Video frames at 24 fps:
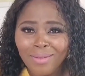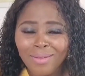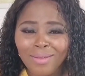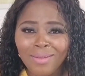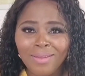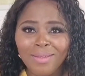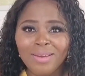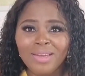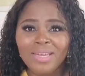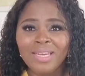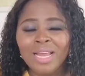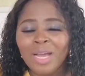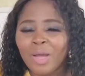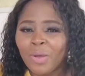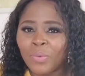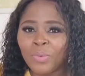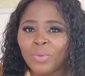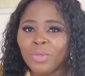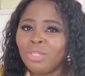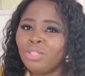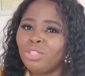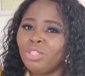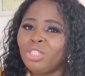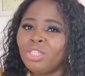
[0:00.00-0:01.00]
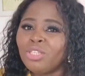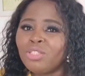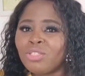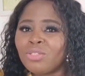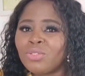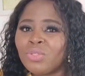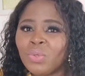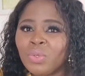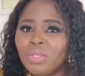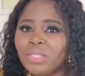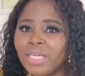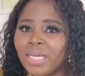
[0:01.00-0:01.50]
now you need to
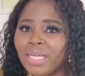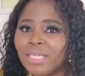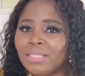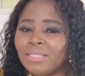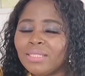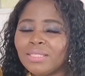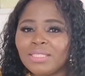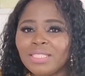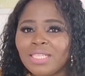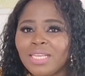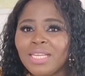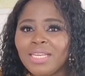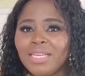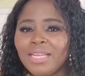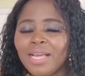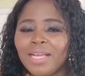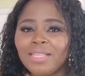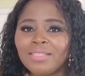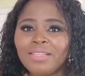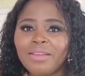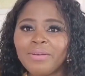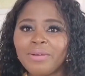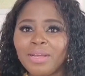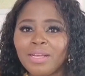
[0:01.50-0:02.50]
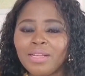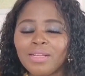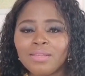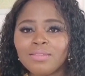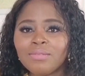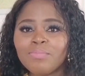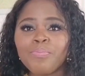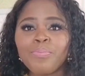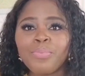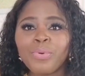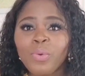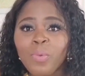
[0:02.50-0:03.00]
know that there are
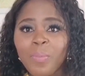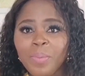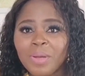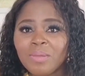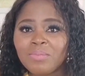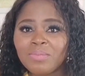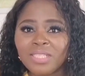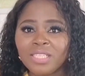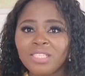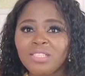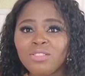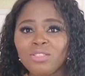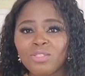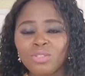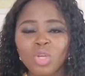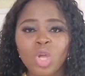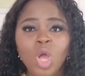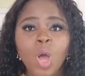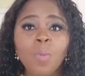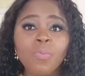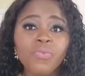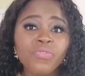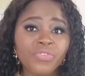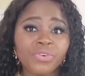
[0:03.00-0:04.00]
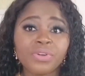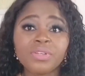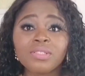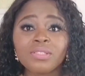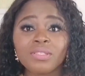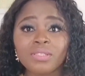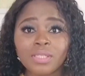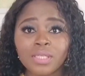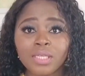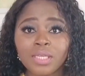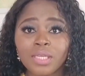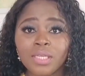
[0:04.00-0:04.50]
problems that needs to come first.
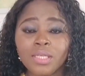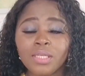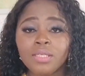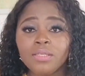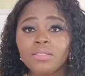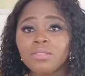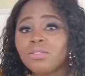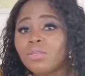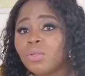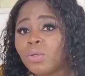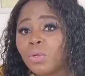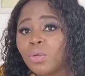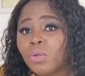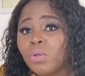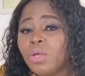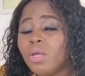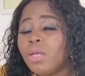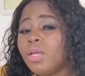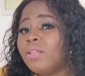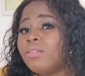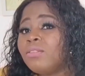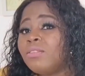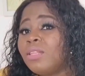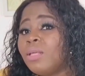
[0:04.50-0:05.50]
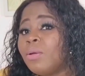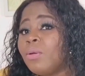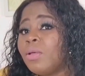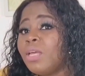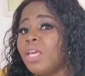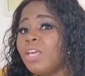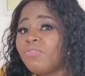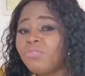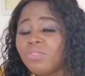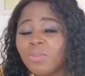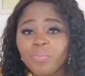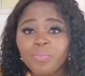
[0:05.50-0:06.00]
So
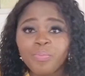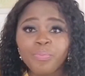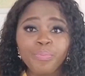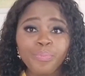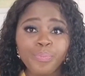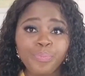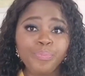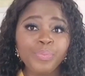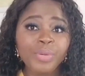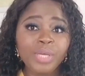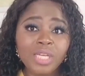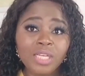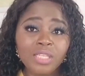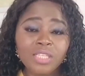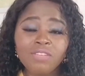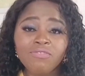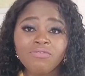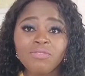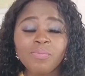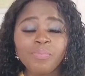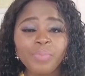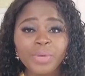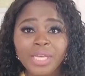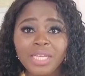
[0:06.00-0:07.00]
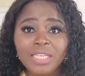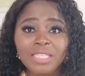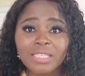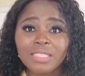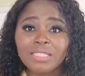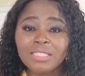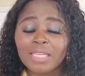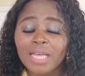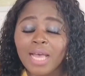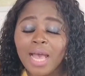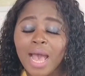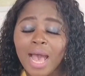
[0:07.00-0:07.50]
if the
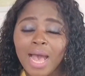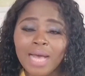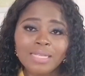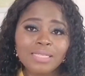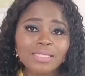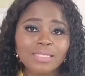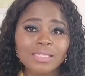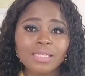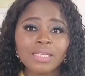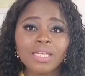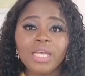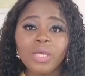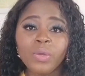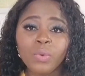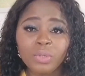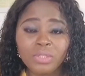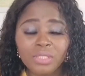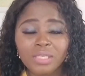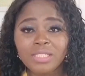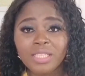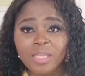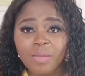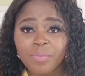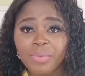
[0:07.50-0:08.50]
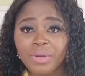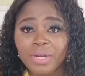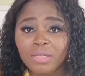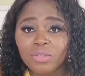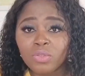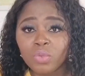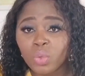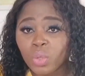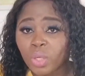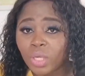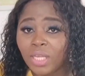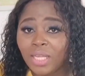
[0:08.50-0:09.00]
patient has a hotter
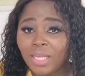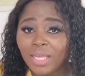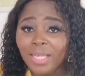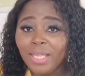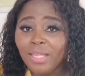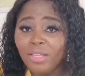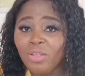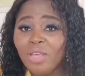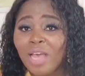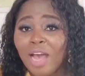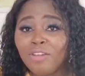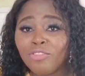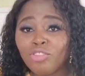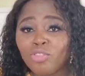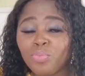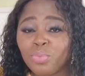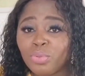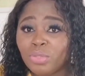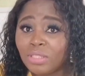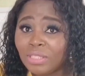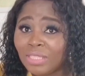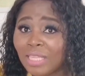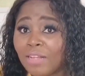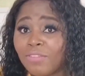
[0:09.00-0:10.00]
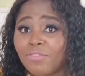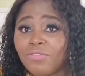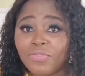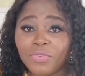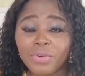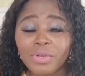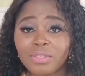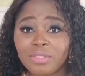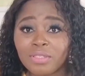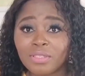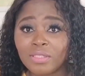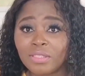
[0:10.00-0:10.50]
temperature, you have to put that
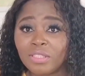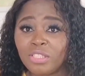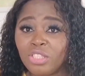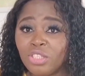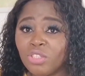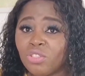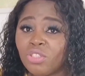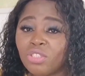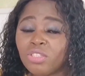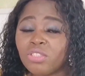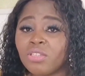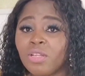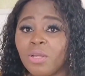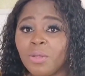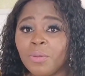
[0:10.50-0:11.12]
first. You don't just